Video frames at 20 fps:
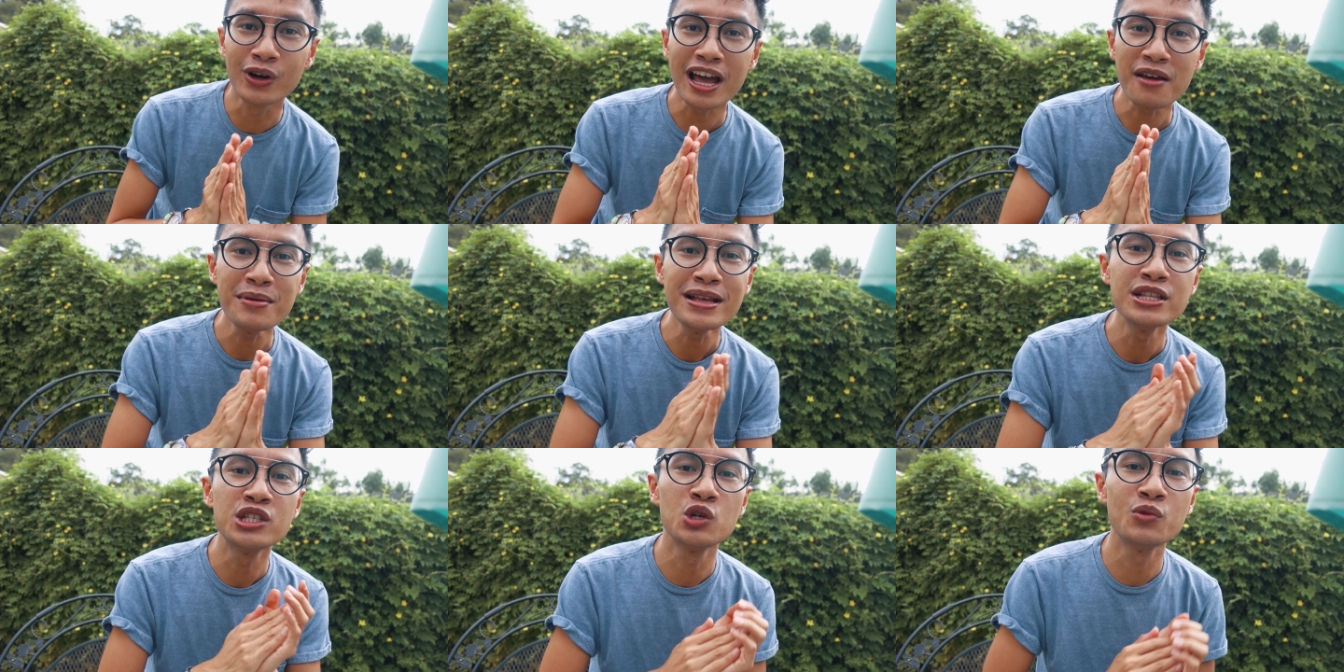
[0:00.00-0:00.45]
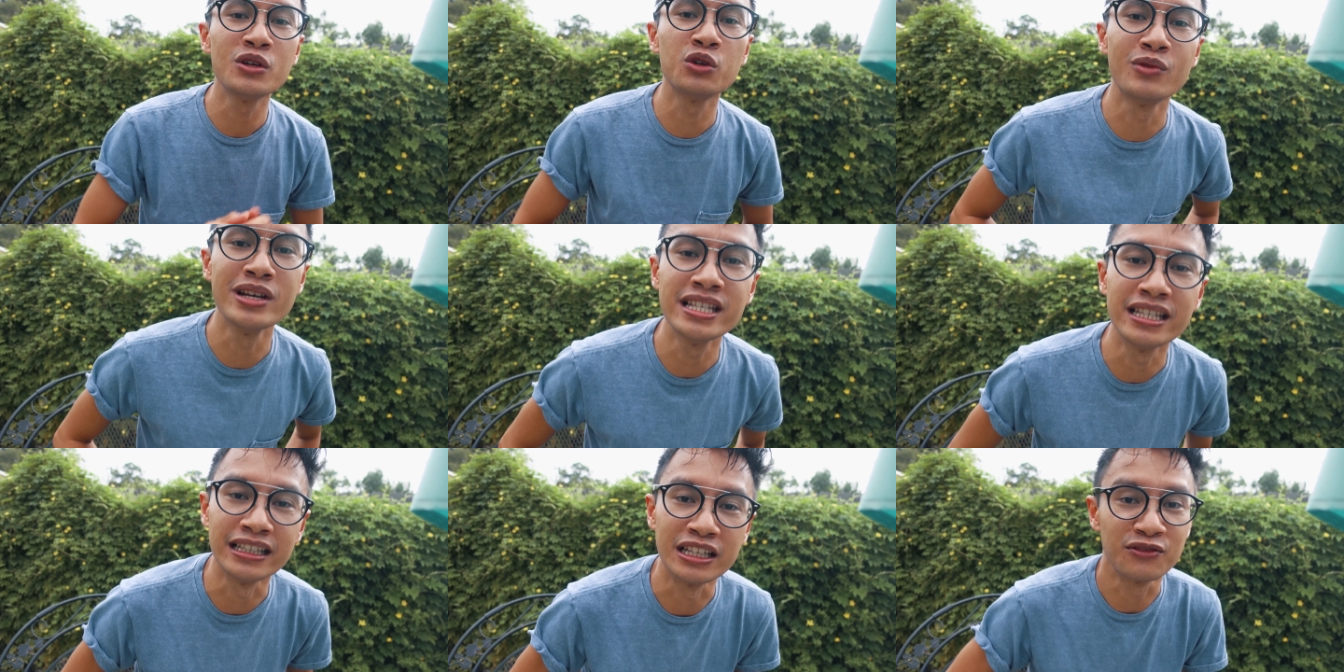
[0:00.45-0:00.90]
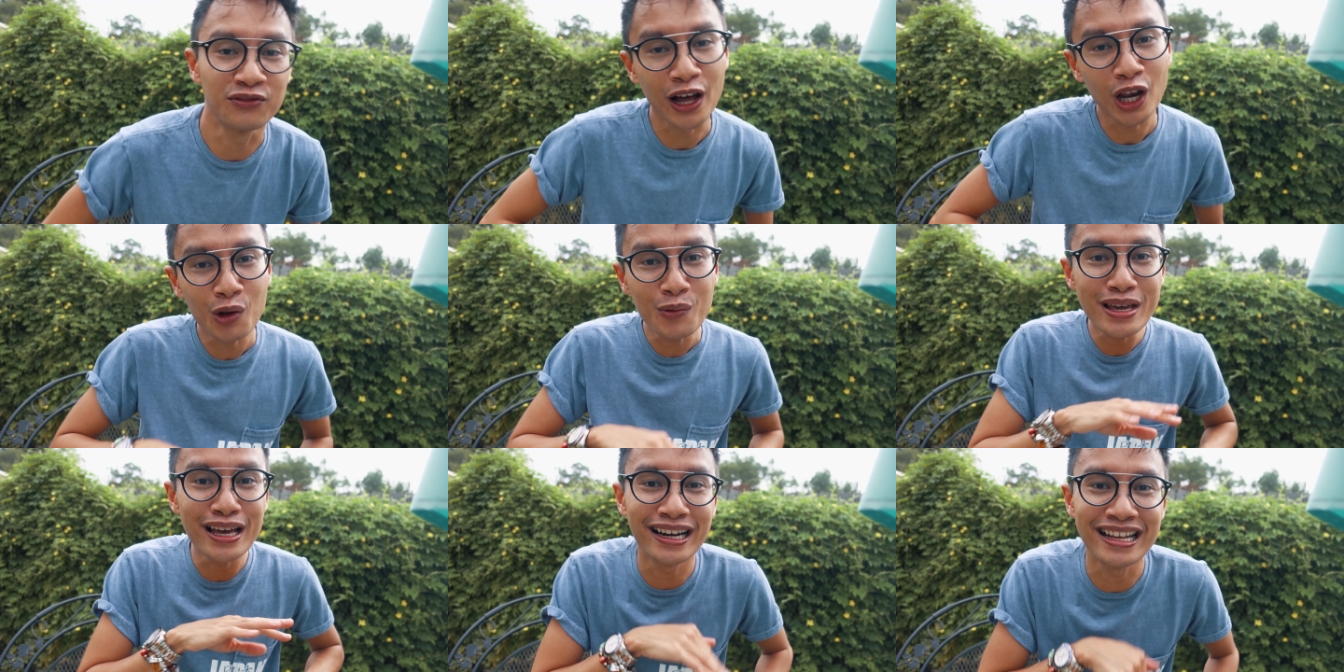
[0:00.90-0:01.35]
what I've been doing recently,
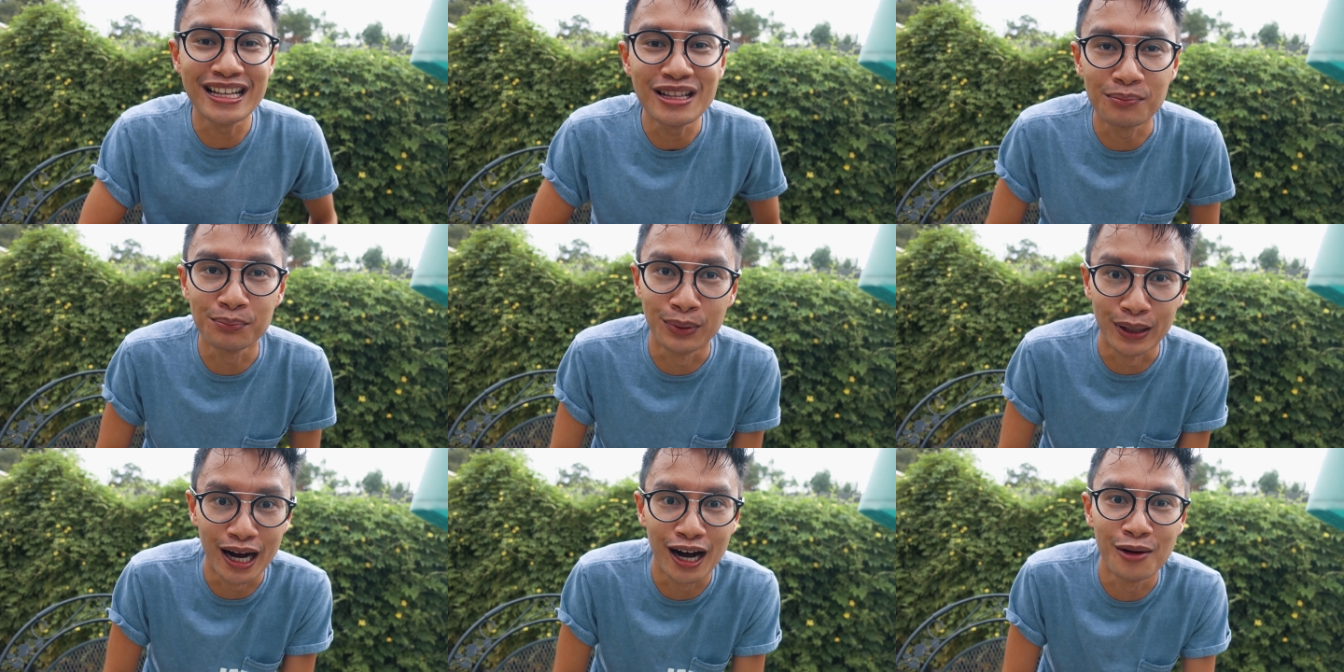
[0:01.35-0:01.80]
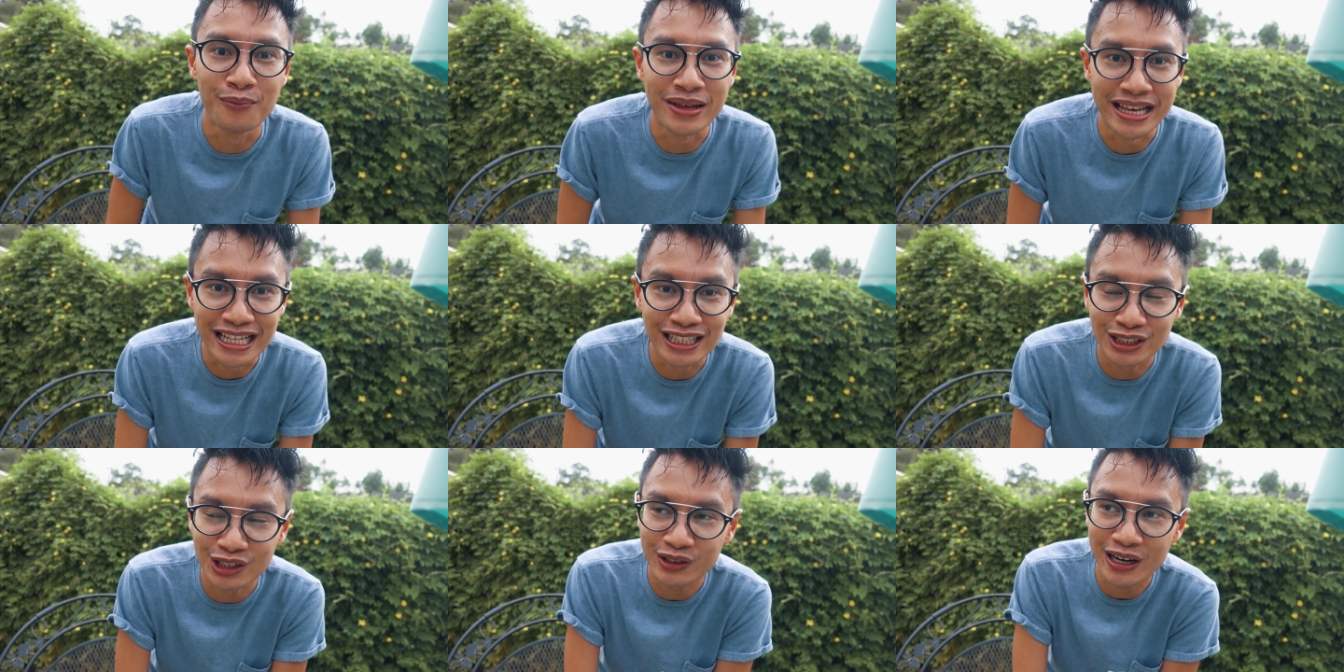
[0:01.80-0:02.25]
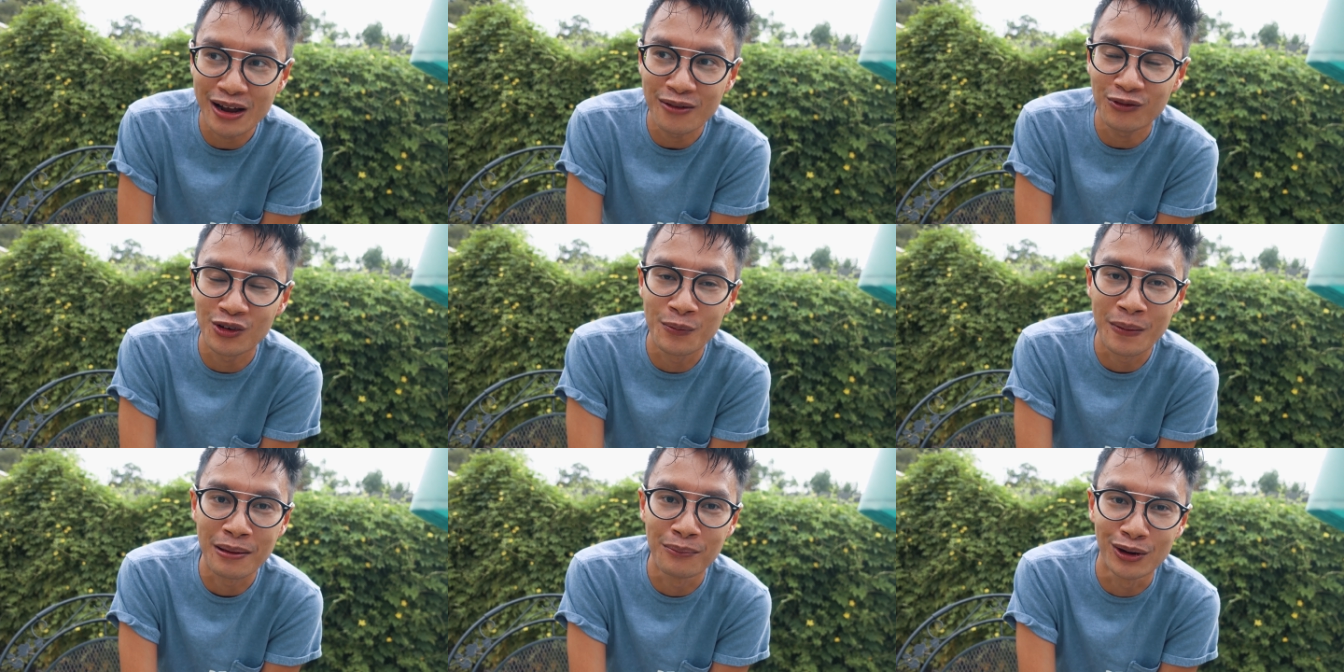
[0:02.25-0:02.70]
follow me on Instagram
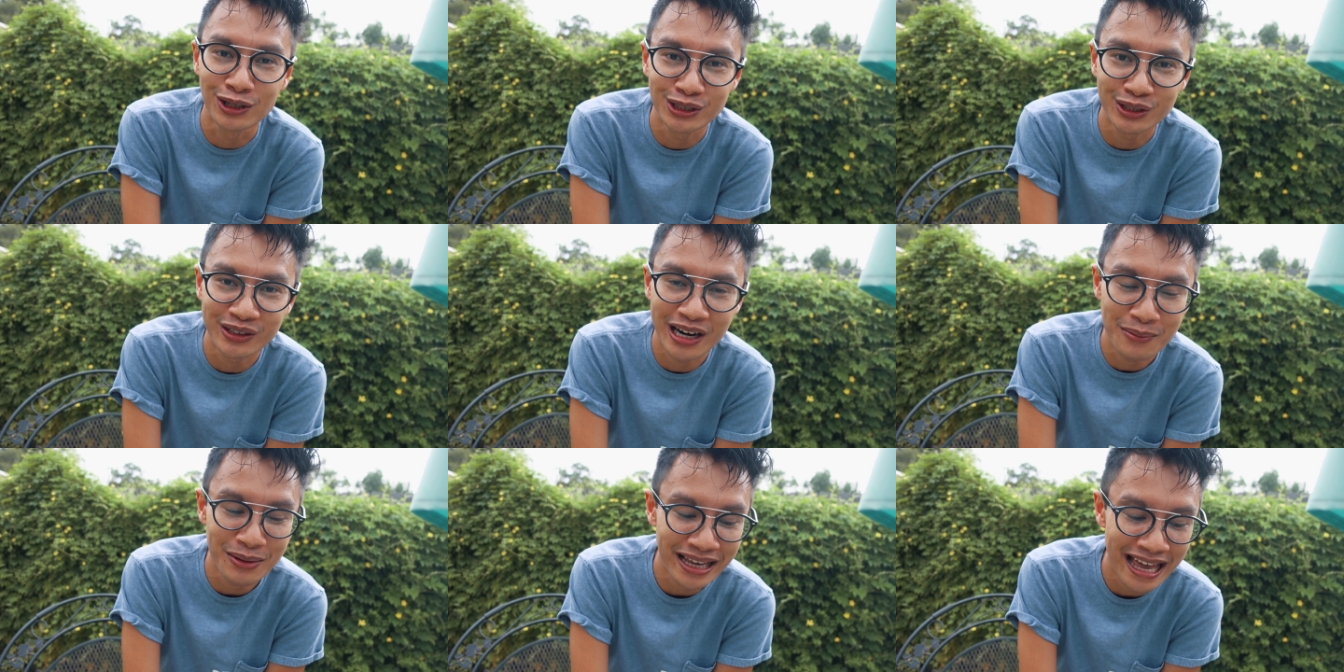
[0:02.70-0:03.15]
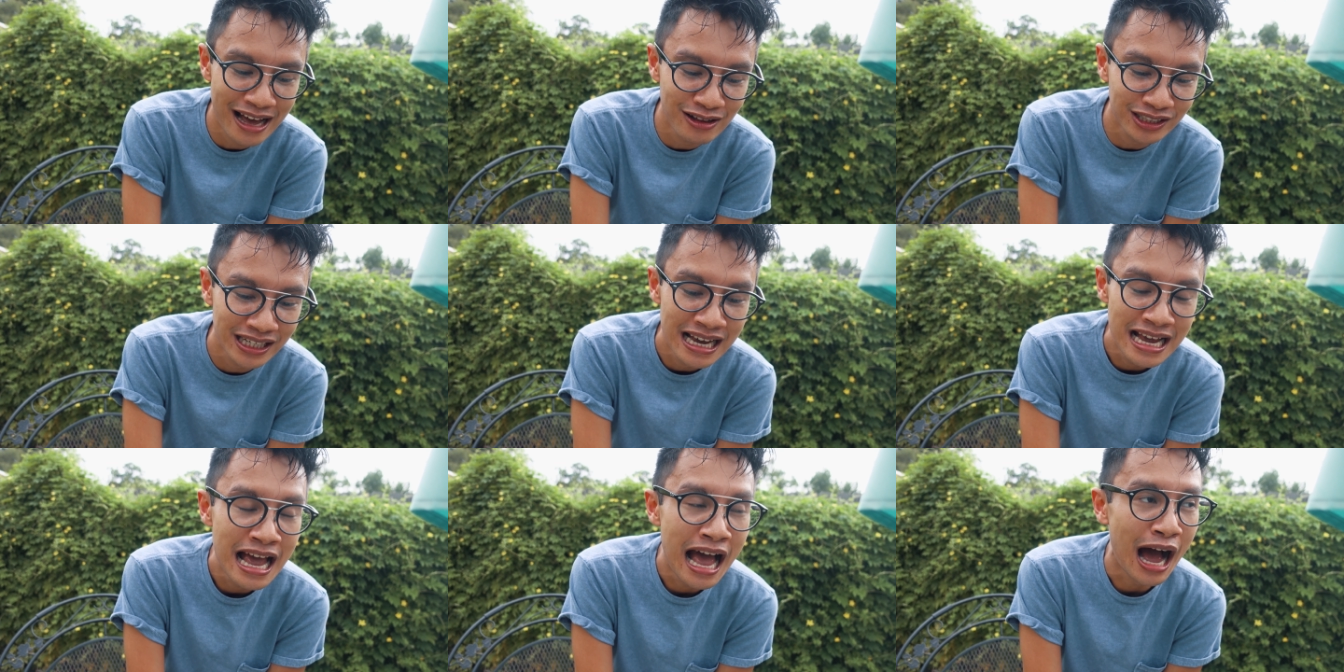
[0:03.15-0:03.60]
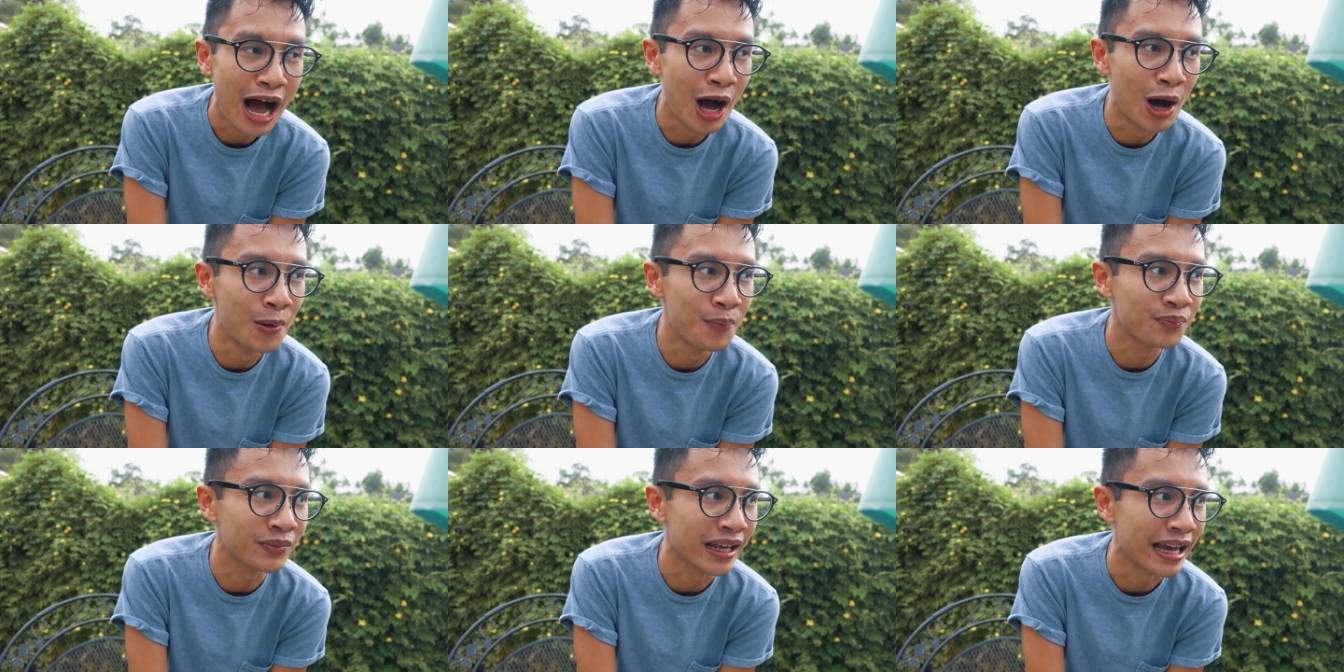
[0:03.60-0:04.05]
for my Bookstagram account,
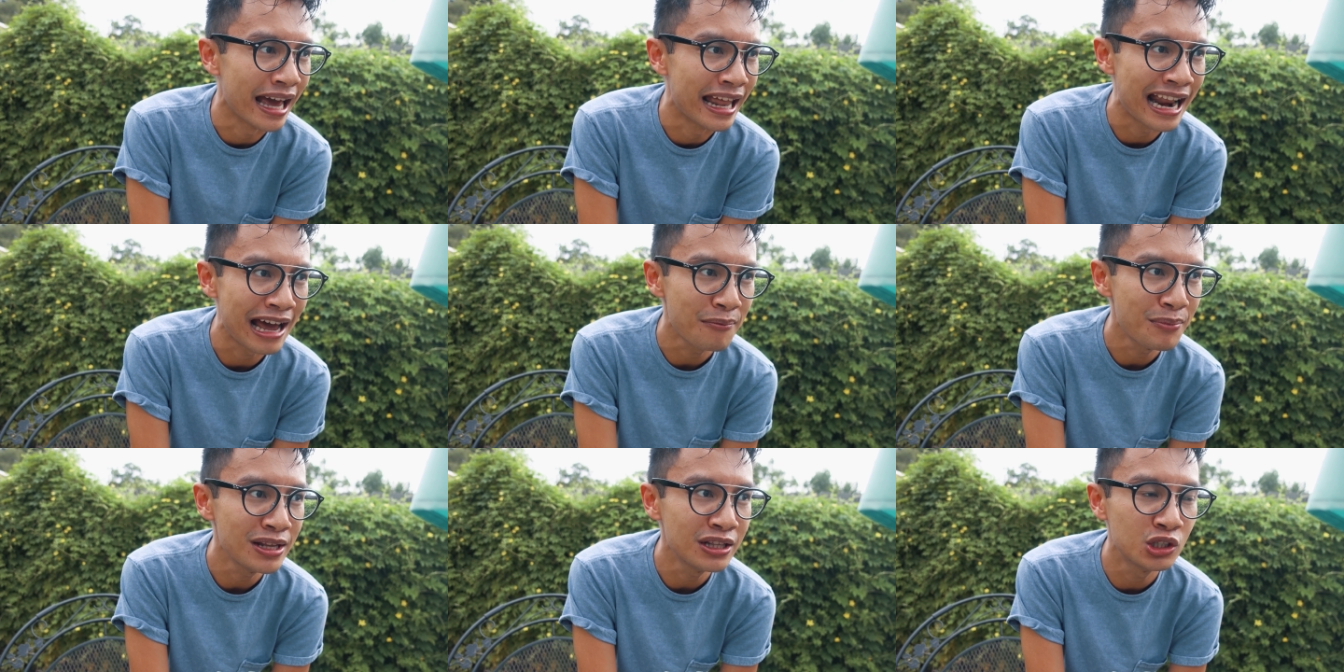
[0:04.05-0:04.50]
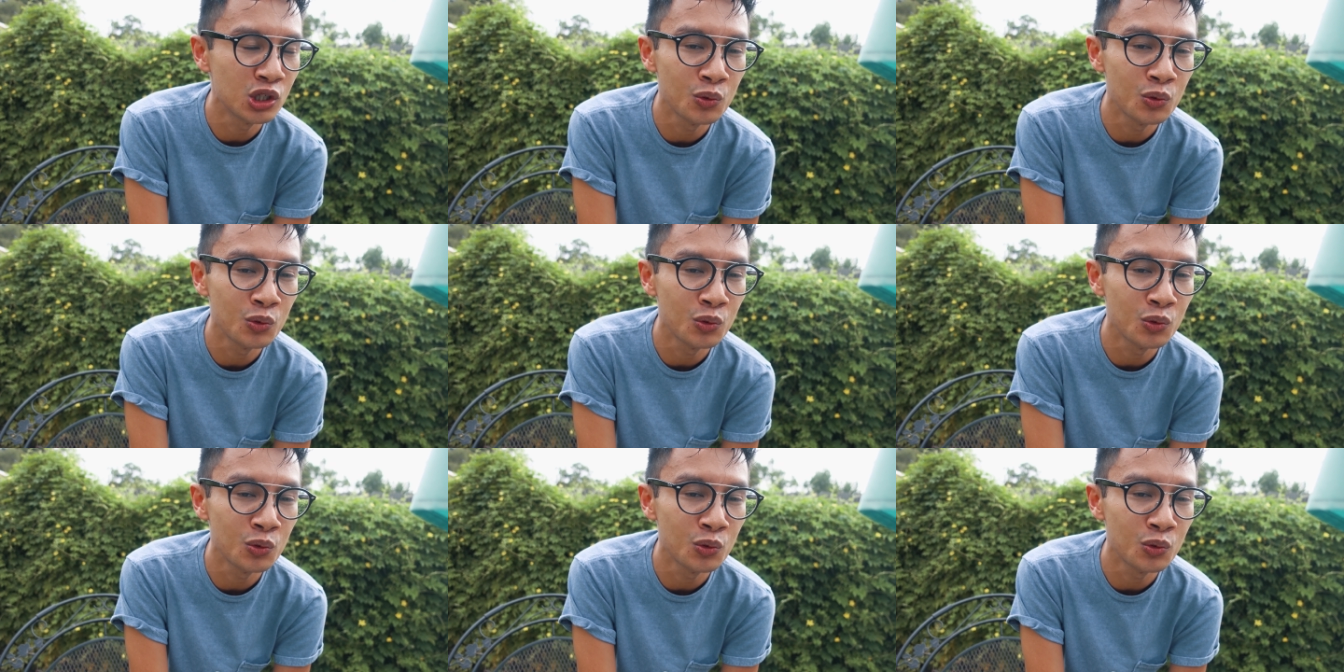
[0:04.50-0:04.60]
and I've been